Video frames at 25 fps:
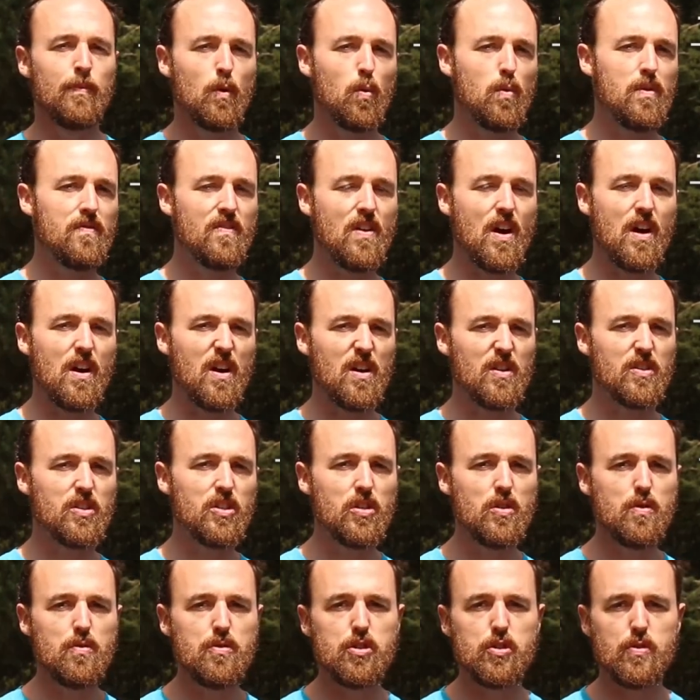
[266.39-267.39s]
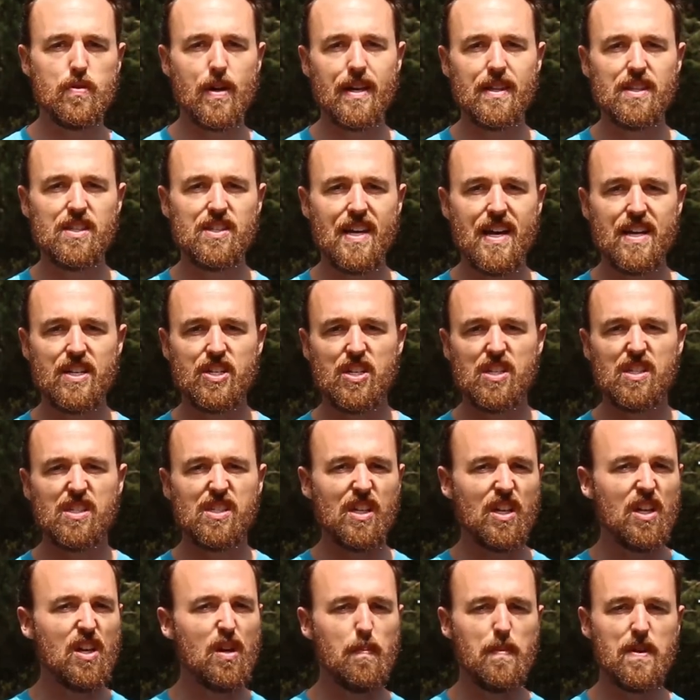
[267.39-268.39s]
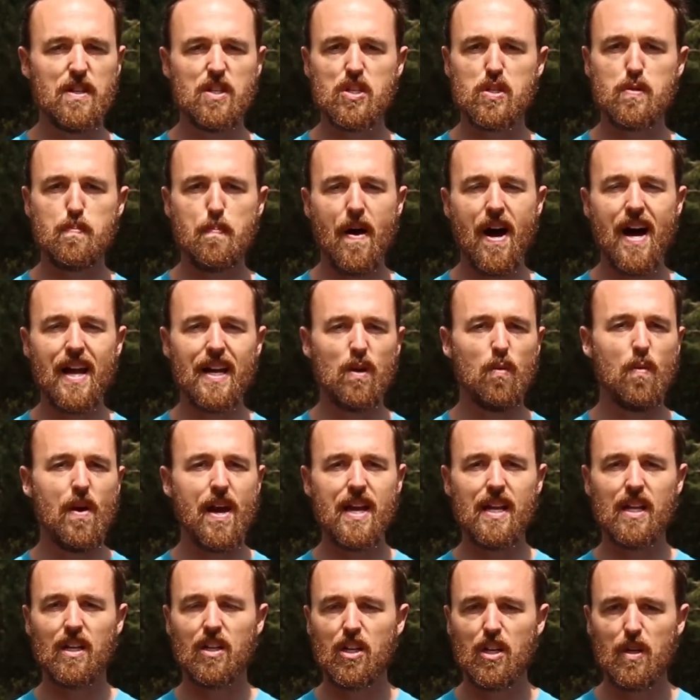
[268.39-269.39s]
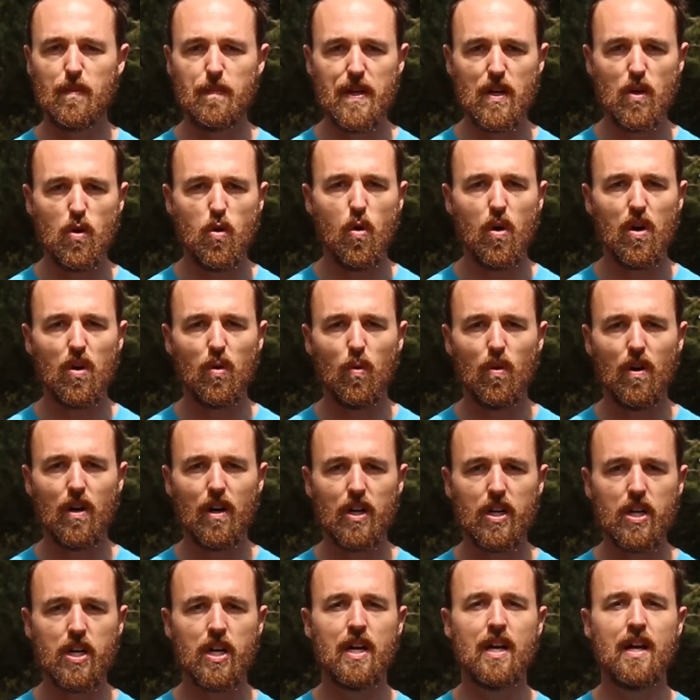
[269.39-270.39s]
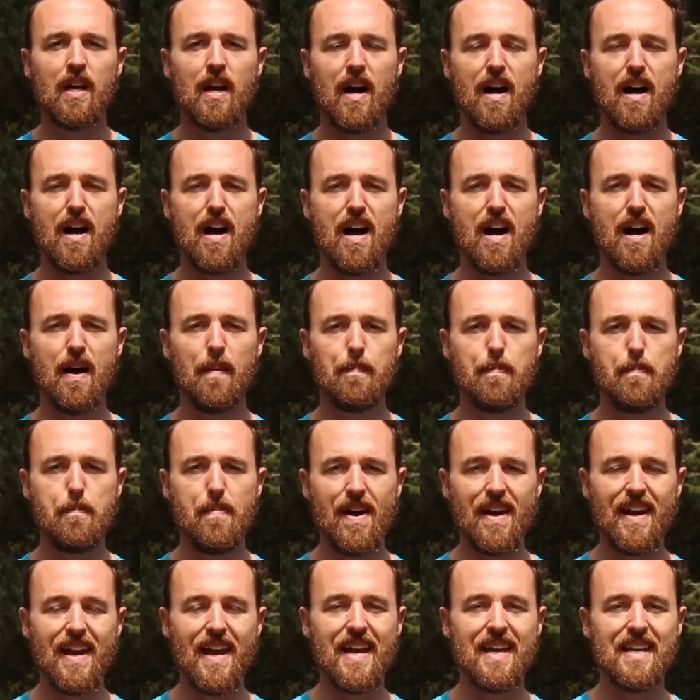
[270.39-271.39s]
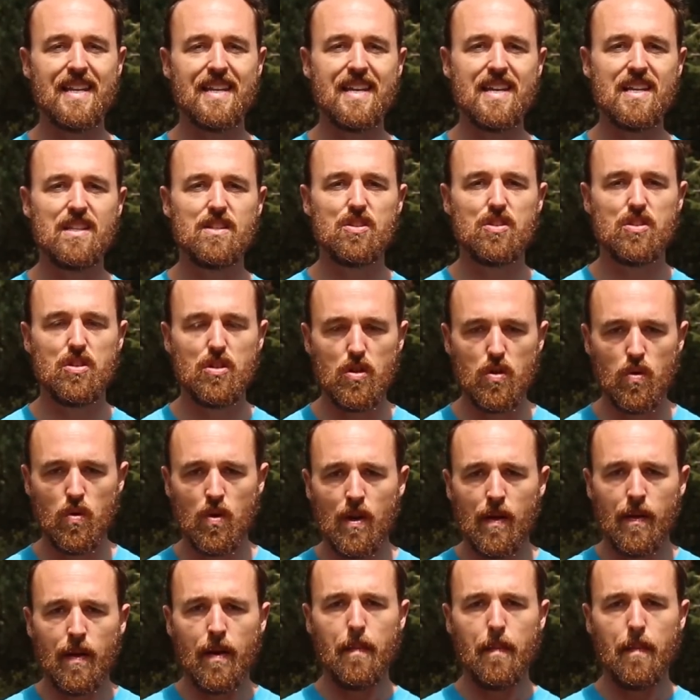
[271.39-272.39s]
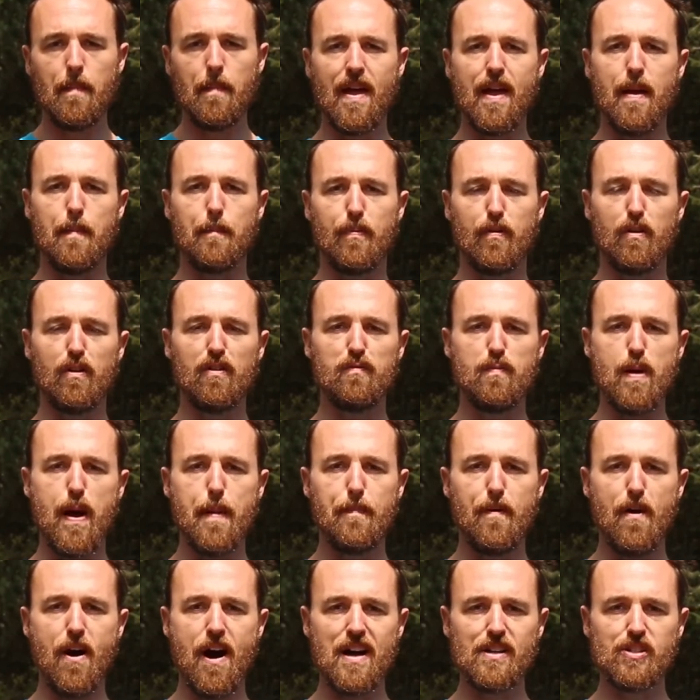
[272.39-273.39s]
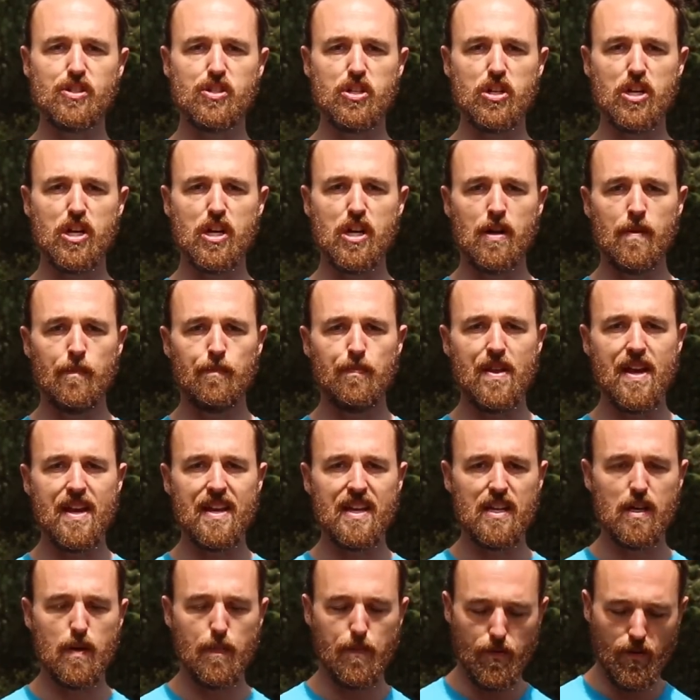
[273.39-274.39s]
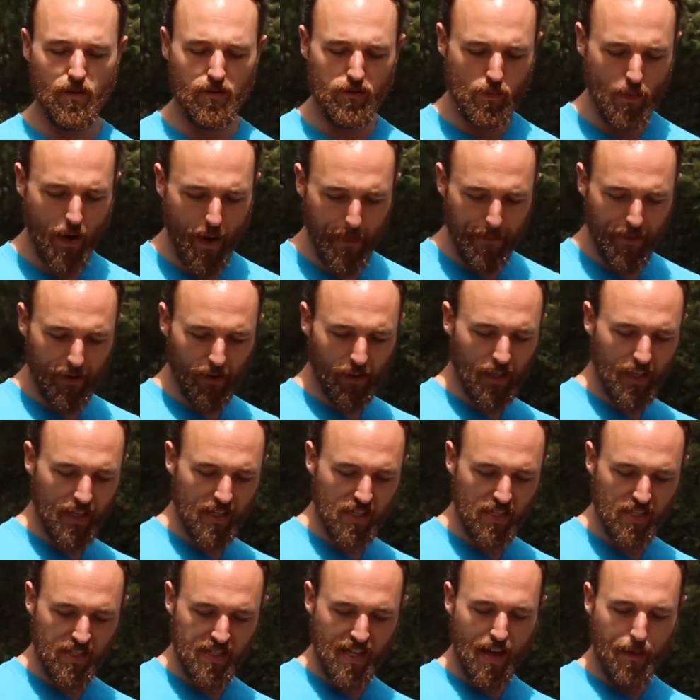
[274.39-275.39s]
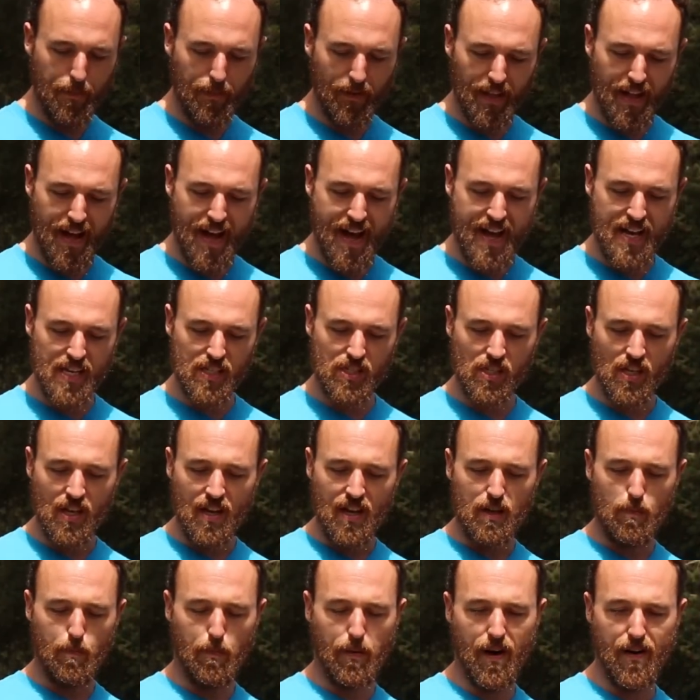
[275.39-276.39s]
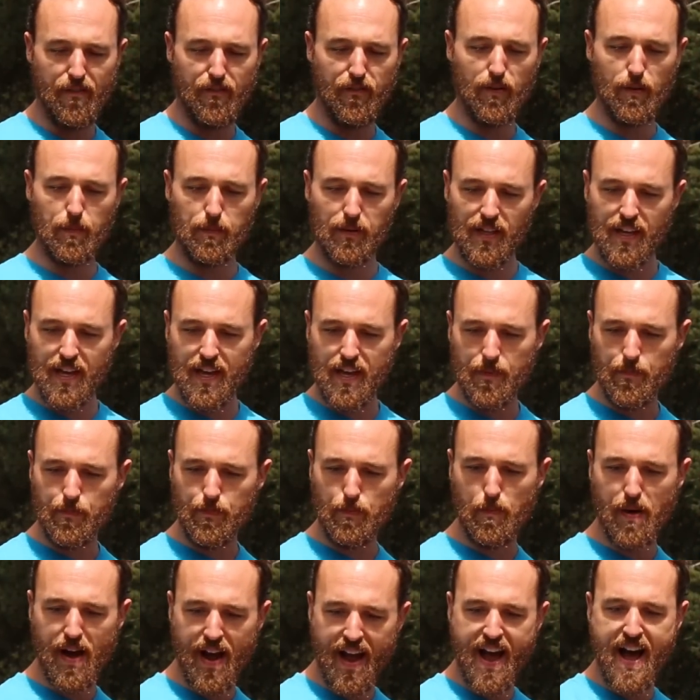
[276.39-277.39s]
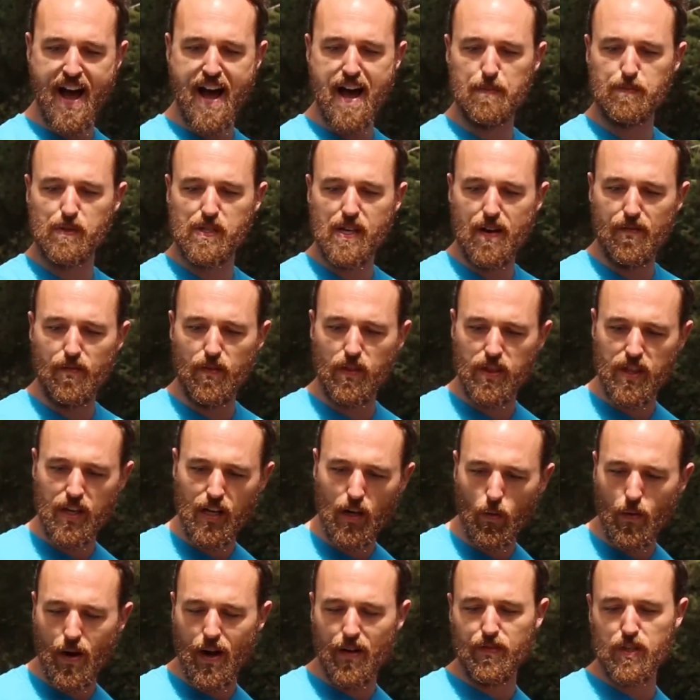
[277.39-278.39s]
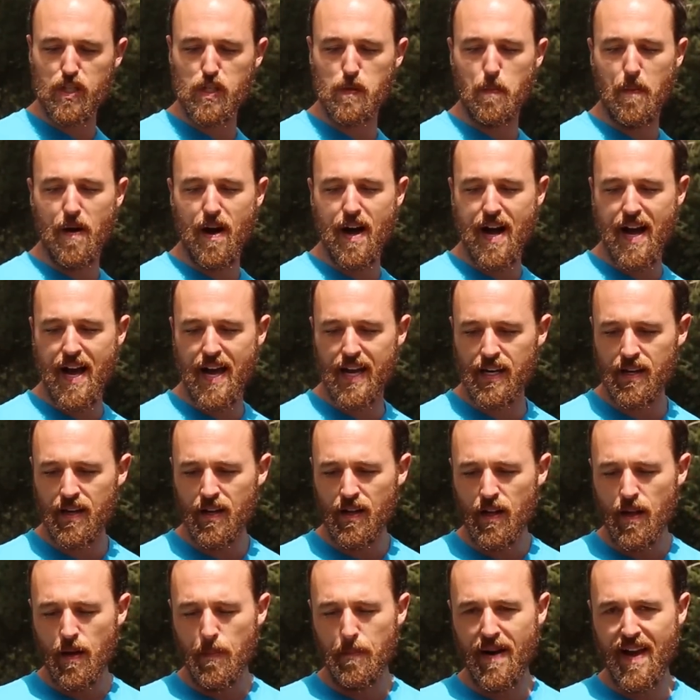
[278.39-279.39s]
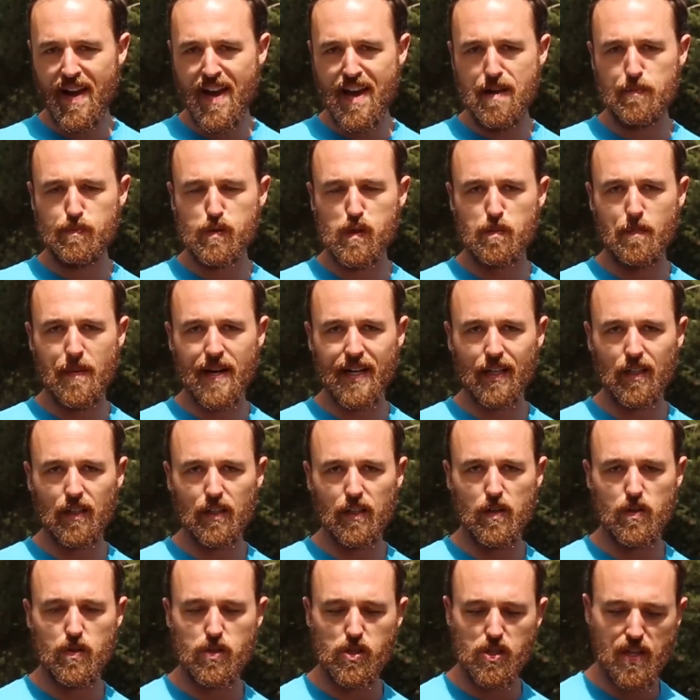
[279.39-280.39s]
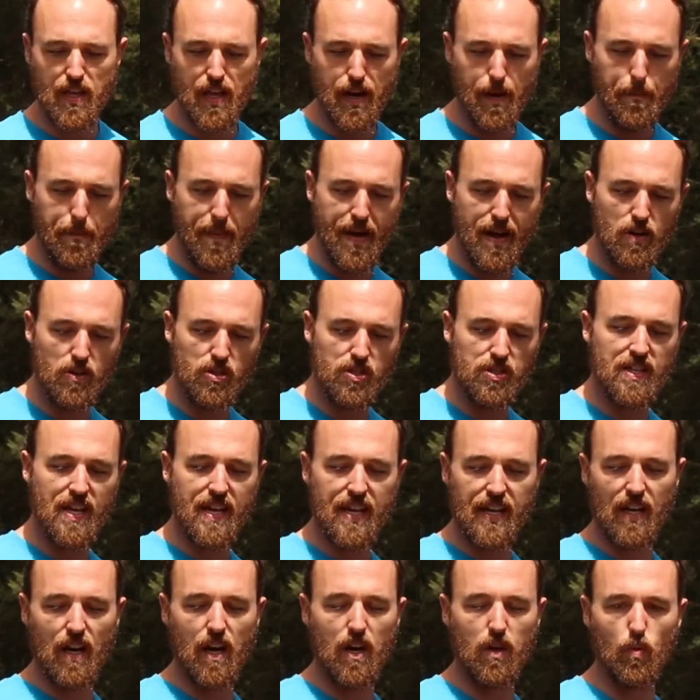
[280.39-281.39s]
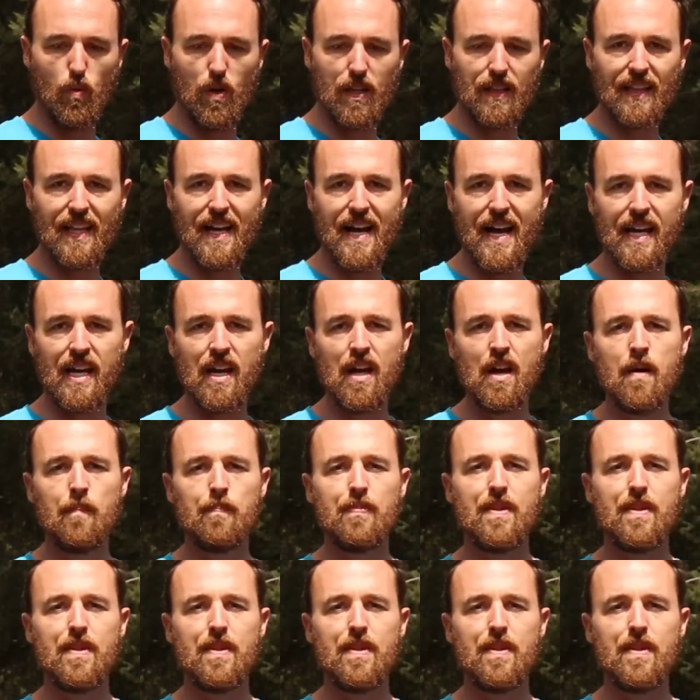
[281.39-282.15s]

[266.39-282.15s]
We've got our two strength sessions. It could be just body weight, it could be core work, uh, but it needs to improve my posture and it improves my ability to stabilize, preferably my abs, everything around the spine, my hips, my glutes, so that I'm better standing on one leg.